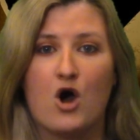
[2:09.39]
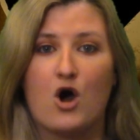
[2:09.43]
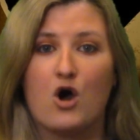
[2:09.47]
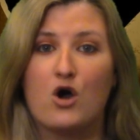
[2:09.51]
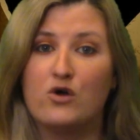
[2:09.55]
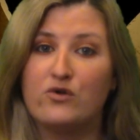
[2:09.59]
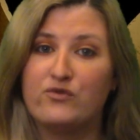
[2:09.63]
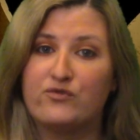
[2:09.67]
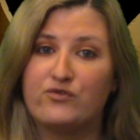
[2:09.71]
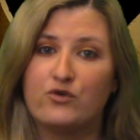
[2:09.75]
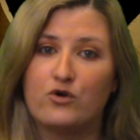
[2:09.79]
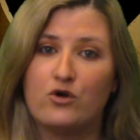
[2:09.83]

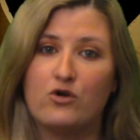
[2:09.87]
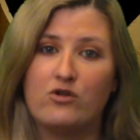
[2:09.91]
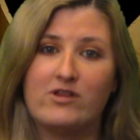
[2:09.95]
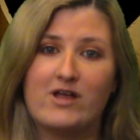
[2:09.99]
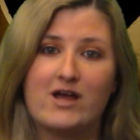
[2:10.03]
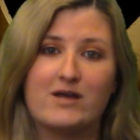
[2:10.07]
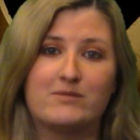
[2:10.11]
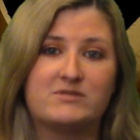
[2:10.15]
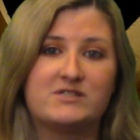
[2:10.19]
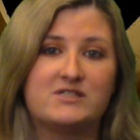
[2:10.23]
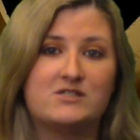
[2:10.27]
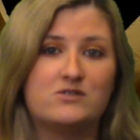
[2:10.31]
Overall,
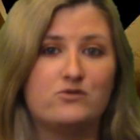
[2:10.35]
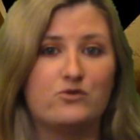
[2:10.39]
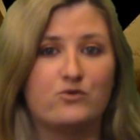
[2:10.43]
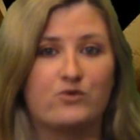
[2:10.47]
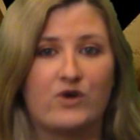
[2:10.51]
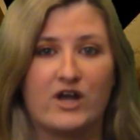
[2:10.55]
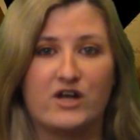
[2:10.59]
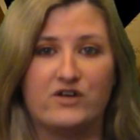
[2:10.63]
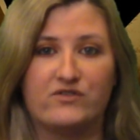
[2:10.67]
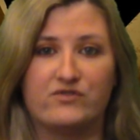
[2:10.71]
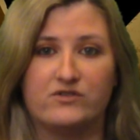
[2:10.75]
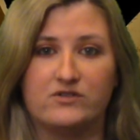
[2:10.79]
I'm still
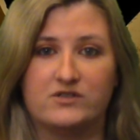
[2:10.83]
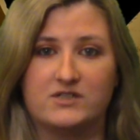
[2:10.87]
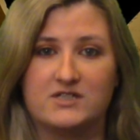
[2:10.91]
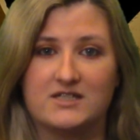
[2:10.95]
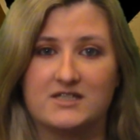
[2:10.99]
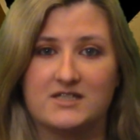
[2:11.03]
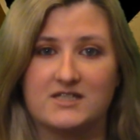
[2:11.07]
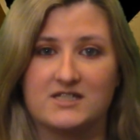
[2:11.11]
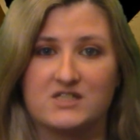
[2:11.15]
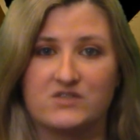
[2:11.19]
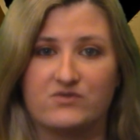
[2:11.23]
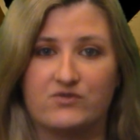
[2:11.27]
grateful
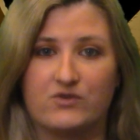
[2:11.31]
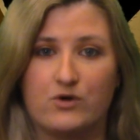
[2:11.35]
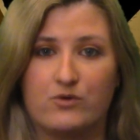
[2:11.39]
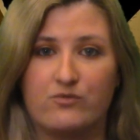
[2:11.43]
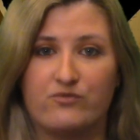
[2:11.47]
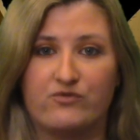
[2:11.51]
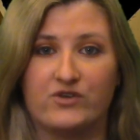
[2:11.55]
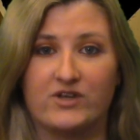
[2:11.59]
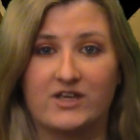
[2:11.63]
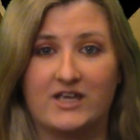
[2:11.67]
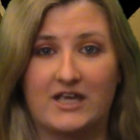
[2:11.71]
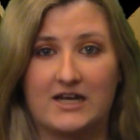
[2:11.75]
to this
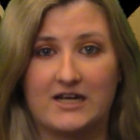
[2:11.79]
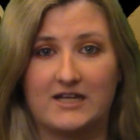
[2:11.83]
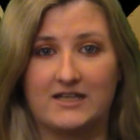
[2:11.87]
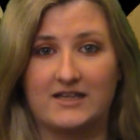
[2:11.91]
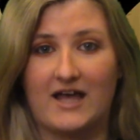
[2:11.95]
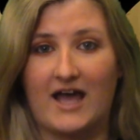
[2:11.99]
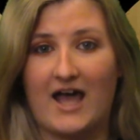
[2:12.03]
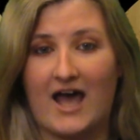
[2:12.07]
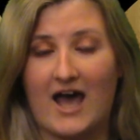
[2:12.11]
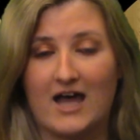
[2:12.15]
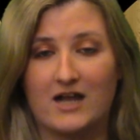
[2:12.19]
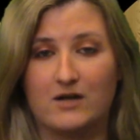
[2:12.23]
film for getting
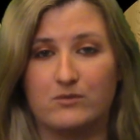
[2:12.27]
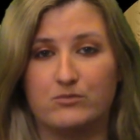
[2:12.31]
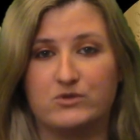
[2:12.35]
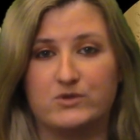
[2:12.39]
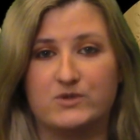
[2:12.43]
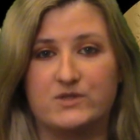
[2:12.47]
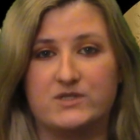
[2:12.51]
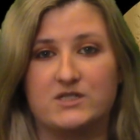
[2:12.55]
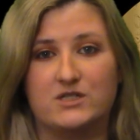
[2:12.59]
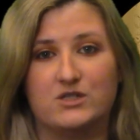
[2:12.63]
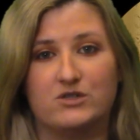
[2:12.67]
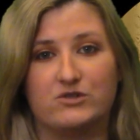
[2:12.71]
the
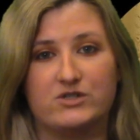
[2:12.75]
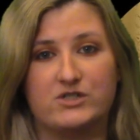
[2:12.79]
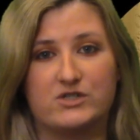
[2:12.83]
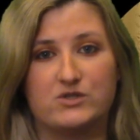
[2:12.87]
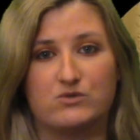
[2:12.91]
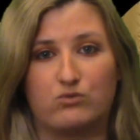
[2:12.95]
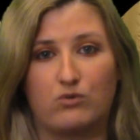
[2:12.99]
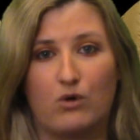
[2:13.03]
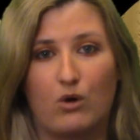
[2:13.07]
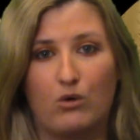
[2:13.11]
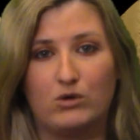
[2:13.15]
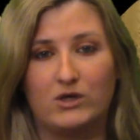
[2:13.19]
Hannibal
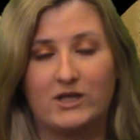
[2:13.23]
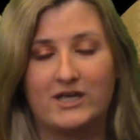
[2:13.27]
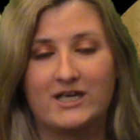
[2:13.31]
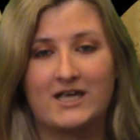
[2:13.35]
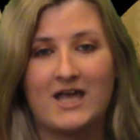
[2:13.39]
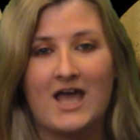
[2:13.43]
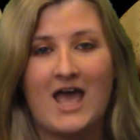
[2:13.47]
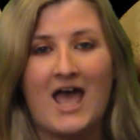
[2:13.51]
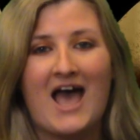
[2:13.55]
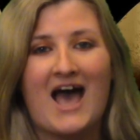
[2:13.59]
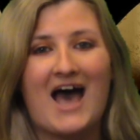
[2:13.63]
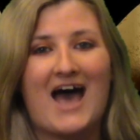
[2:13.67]
series
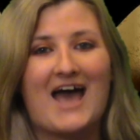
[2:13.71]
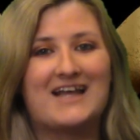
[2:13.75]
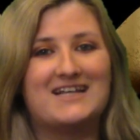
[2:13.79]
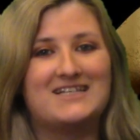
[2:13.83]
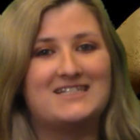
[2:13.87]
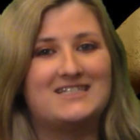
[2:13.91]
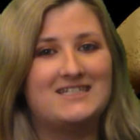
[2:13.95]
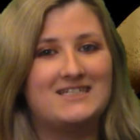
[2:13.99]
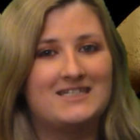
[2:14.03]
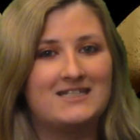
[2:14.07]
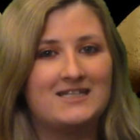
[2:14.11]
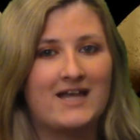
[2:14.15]
rolling. I
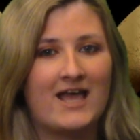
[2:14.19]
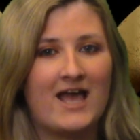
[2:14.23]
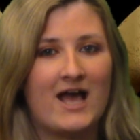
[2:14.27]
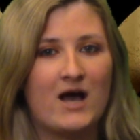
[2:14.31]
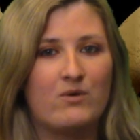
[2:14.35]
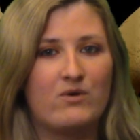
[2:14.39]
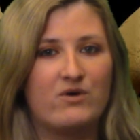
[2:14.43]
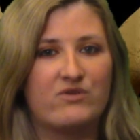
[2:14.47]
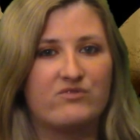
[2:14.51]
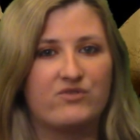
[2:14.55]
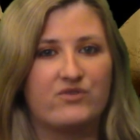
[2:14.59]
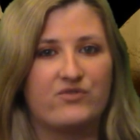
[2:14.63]
didn't,
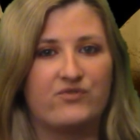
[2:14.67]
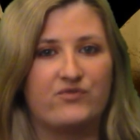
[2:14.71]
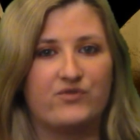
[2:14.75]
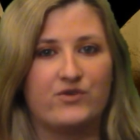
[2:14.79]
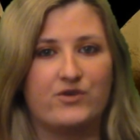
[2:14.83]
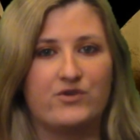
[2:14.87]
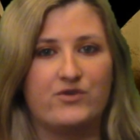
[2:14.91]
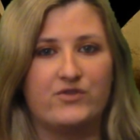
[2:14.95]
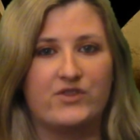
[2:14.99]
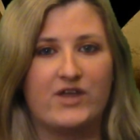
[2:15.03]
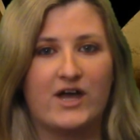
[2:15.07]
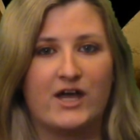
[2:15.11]
however,
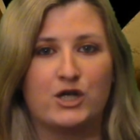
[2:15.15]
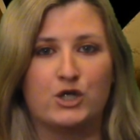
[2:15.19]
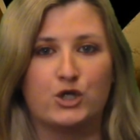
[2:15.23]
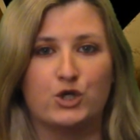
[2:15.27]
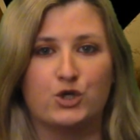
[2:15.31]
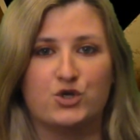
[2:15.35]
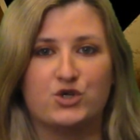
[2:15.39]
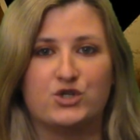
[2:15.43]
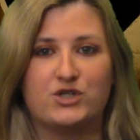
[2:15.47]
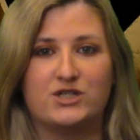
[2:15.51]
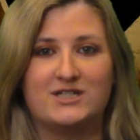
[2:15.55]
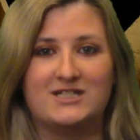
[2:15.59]
feel that
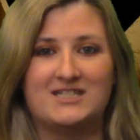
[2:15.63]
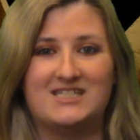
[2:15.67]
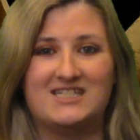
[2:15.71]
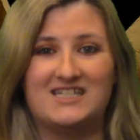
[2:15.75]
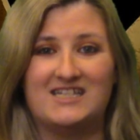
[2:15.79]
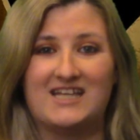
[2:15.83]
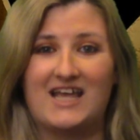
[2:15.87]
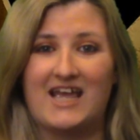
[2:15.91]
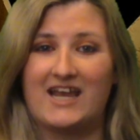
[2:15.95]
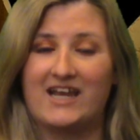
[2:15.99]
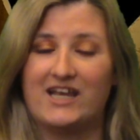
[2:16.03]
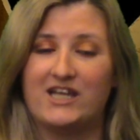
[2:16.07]
Noonan
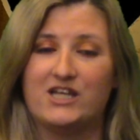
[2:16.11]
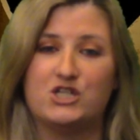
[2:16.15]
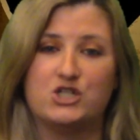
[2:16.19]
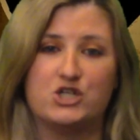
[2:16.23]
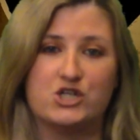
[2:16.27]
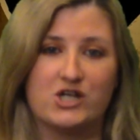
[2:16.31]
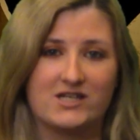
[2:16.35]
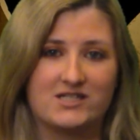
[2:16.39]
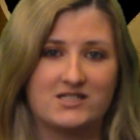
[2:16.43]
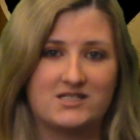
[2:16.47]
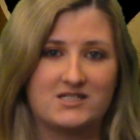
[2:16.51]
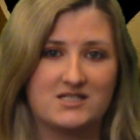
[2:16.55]
did any
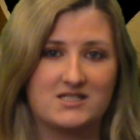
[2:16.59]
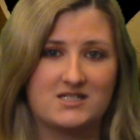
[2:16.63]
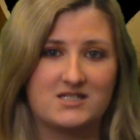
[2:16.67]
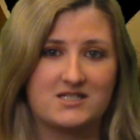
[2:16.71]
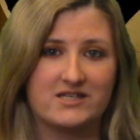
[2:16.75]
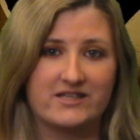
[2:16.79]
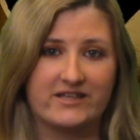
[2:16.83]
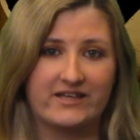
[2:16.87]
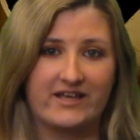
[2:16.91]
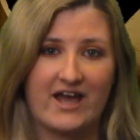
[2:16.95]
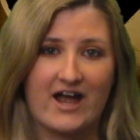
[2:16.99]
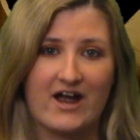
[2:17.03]
justice
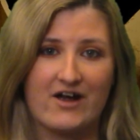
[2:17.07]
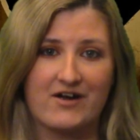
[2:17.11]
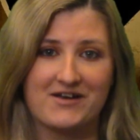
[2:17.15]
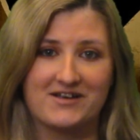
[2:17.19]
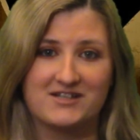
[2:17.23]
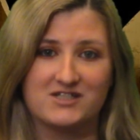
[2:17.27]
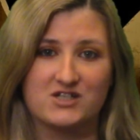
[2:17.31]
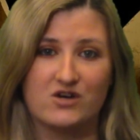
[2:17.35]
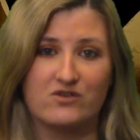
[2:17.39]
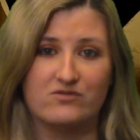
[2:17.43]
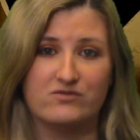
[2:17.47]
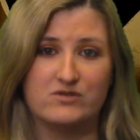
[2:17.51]
to the
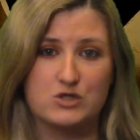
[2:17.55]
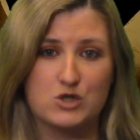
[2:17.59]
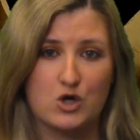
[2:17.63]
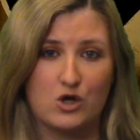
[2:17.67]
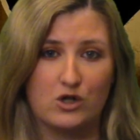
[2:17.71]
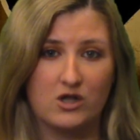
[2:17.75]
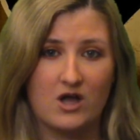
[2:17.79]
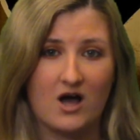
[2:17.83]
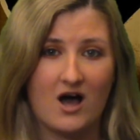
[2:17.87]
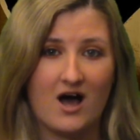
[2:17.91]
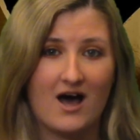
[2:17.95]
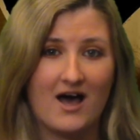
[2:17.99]
character of
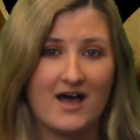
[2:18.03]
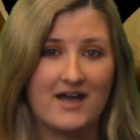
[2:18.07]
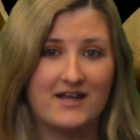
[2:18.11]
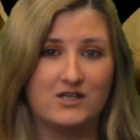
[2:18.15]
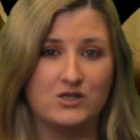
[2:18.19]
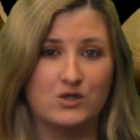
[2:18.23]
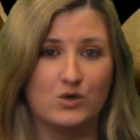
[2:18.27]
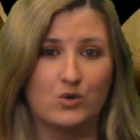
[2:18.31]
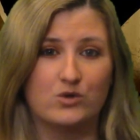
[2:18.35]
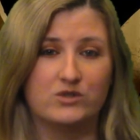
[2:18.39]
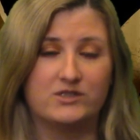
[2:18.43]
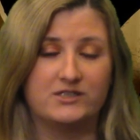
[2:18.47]

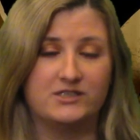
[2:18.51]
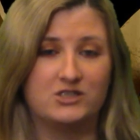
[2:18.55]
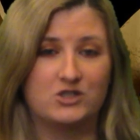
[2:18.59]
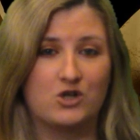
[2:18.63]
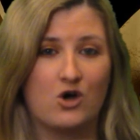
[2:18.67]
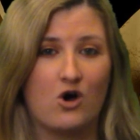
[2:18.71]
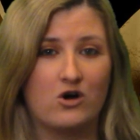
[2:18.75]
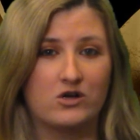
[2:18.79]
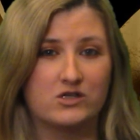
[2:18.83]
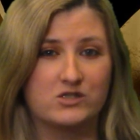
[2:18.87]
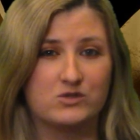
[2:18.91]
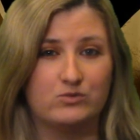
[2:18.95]
Dolarhyde, nor did
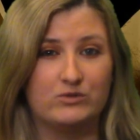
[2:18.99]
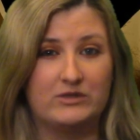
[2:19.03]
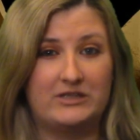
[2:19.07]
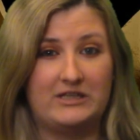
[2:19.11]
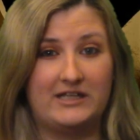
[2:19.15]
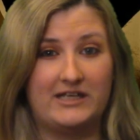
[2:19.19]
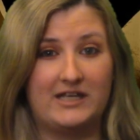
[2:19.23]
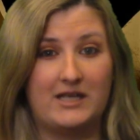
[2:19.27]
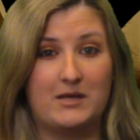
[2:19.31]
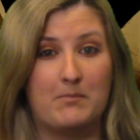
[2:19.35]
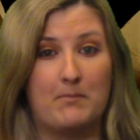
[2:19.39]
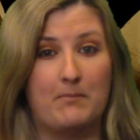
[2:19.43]
Cox
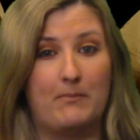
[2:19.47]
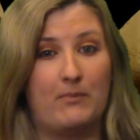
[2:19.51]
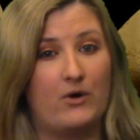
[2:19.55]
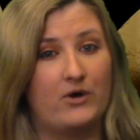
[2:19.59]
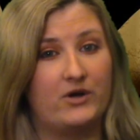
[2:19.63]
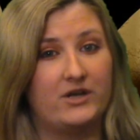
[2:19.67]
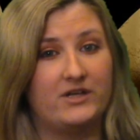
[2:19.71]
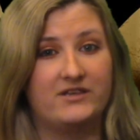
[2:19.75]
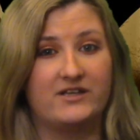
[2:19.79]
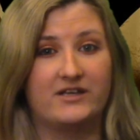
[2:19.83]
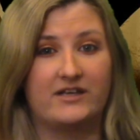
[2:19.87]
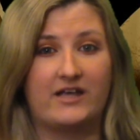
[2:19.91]
really
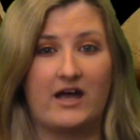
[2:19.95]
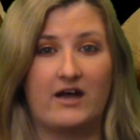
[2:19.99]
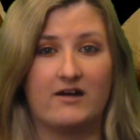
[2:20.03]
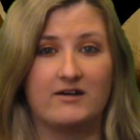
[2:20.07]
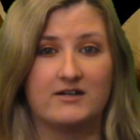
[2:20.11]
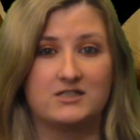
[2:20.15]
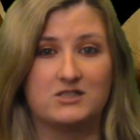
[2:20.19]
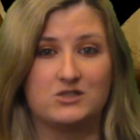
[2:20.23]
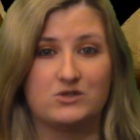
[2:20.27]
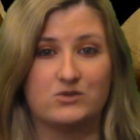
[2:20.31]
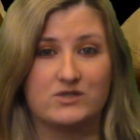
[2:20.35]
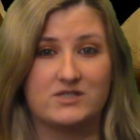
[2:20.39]
embody the
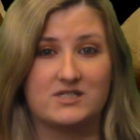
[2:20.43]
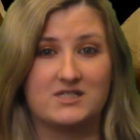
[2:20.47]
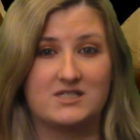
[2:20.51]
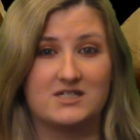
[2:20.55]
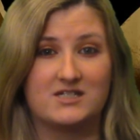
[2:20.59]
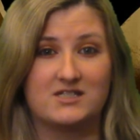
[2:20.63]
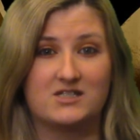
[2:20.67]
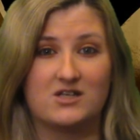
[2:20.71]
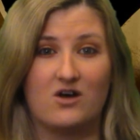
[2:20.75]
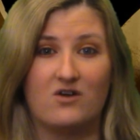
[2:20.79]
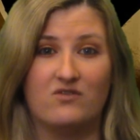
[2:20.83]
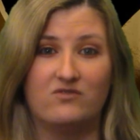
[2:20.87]

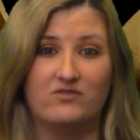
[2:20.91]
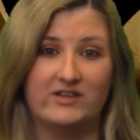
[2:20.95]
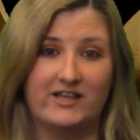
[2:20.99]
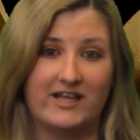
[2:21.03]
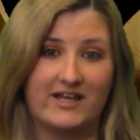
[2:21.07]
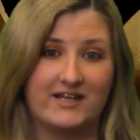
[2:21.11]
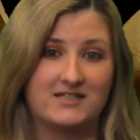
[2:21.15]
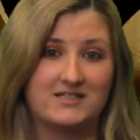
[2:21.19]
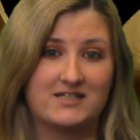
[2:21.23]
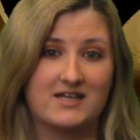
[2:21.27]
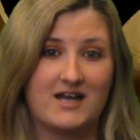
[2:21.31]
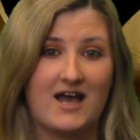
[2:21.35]
characteristics of
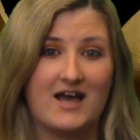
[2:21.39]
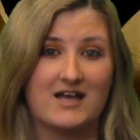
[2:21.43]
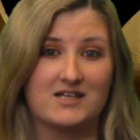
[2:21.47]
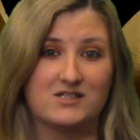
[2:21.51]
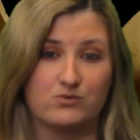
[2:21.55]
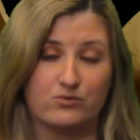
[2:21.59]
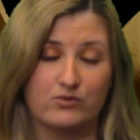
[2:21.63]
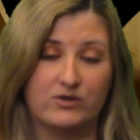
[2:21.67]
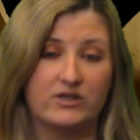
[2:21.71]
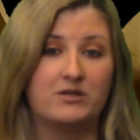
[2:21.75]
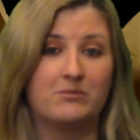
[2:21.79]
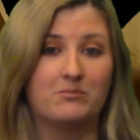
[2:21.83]
Lecter
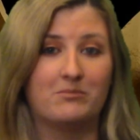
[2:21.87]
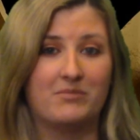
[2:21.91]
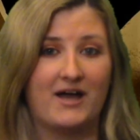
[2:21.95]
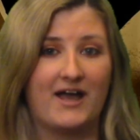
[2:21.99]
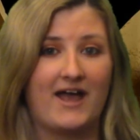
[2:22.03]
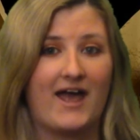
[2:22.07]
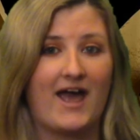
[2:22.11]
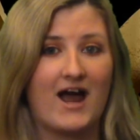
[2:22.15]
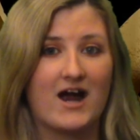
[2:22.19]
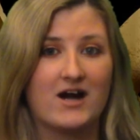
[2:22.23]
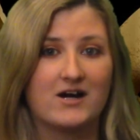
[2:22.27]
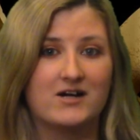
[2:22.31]
as written by
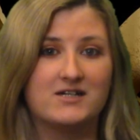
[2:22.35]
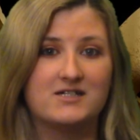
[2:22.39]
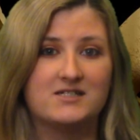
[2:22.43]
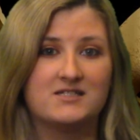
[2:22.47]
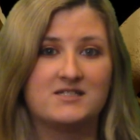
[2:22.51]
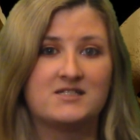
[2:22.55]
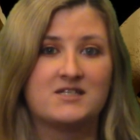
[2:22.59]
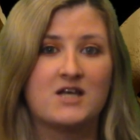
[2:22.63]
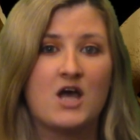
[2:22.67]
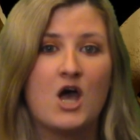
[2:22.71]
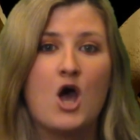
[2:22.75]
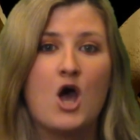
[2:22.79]

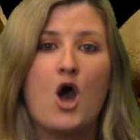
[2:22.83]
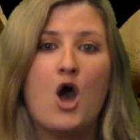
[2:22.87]
Harris.